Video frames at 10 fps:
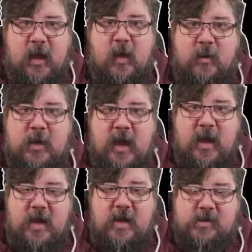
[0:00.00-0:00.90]

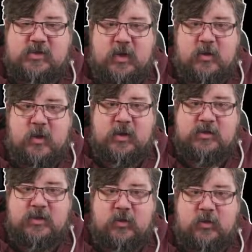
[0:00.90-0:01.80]
Okay, so
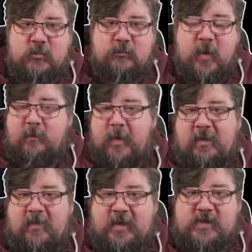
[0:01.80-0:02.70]
Azure,
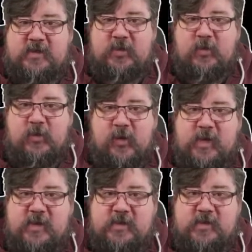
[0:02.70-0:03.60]
Belfast Azure
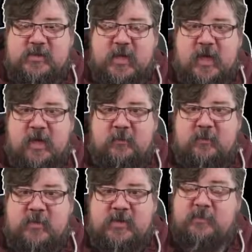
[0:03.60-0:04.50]
is
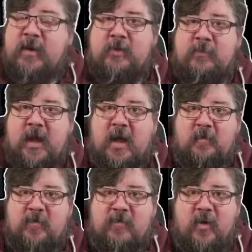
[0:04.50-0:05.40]
spinning back
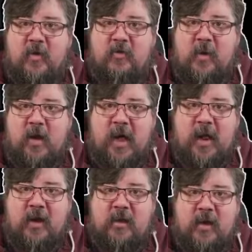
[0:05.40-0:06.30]
up. So Mark
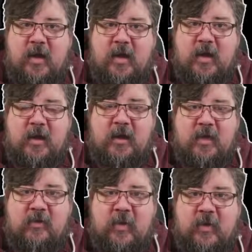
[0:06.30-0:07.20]
Allen, it
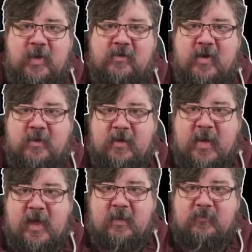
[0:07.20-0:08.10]
looks like he's going to be at
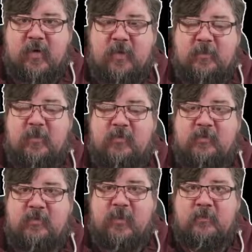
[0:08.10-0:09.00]
the helm trying to pull
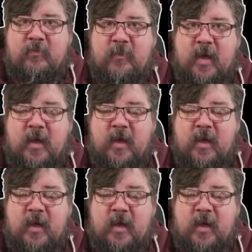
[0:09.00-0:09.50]
some